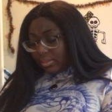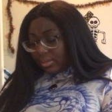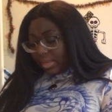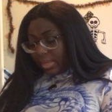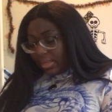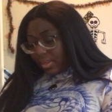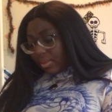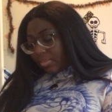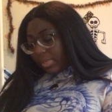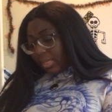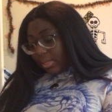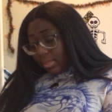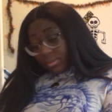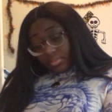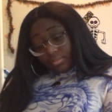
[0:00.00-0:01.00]
Damn.
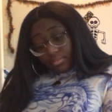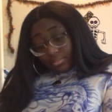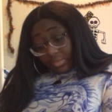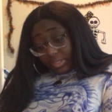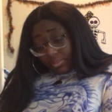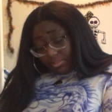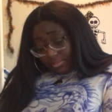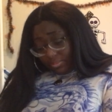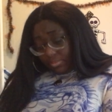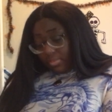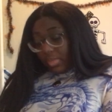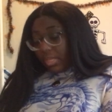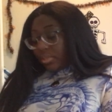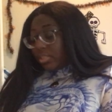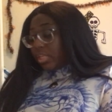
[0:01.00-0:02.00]
But
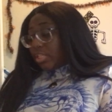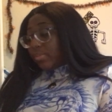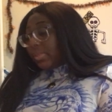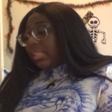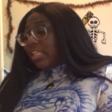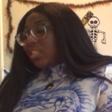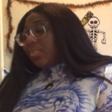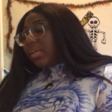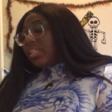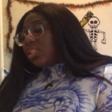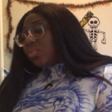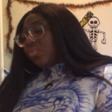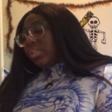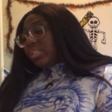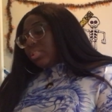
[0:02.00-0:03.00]
excuse me, this
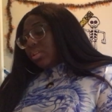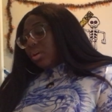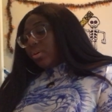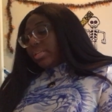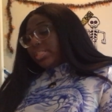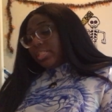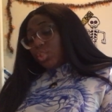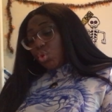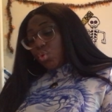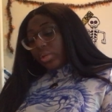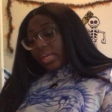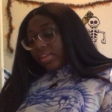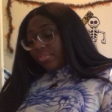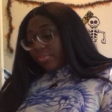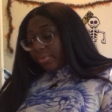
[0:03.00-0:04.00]
person wants to know is it too
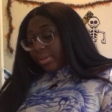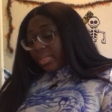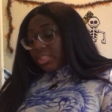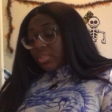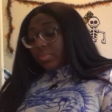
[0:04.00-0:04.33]
late for us?